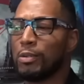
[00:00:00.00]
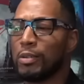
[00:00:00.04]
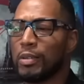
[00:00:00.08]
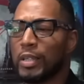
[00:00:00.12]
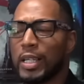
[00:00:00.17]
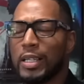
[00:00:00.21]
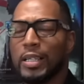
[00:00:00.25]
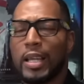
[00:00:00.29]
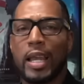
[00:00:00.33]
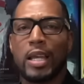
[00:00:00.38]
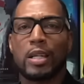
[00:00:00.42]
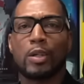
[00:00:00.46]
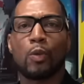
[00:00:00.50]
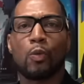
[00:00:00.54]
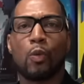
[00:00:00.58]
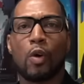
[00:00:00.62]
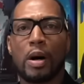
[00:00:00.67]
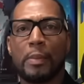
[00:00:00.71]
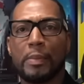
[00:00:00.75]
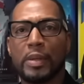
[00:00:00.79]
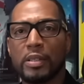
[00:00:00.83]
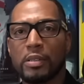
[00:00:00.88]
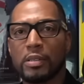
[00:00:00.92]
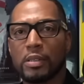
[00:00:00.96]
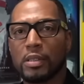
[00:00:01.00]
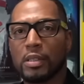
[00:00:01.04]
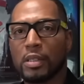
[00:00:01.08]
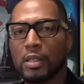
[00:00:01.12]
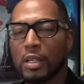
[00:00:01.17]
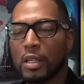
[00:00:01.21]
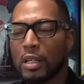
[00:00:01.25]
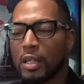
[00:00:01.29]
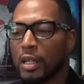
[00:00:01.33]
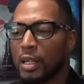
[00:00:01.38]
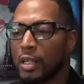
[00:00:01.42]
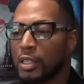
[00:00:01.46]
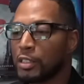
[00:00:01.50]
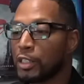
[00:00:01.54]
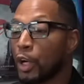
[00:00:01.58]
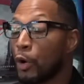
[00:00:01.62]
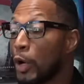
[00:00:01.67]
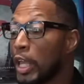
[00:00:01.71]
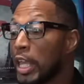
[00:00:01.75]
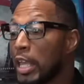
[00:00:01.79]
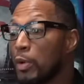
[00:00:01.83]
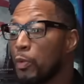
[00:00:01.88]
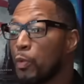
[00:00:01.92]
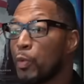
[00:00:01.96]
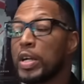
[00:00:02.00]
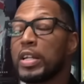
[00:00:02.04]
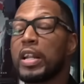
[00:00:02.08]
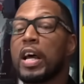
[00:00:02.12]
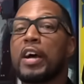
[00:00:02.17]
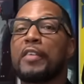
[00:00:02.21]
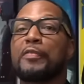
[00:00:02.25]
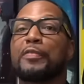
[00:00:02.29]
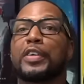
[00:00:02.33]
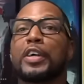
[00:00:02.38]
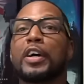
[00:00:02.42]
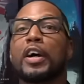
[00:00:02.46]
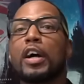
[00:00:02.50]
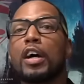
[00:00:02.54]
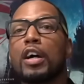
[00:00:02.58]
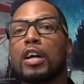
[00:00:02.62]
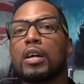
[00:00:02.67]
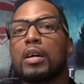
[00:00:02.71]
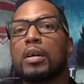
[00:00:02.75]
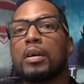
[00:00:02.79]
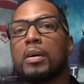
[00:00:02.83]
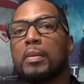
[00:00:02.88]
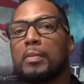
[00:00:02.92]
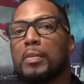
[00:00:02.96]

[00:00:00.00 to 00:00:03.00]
He ain't a woman. So he went after her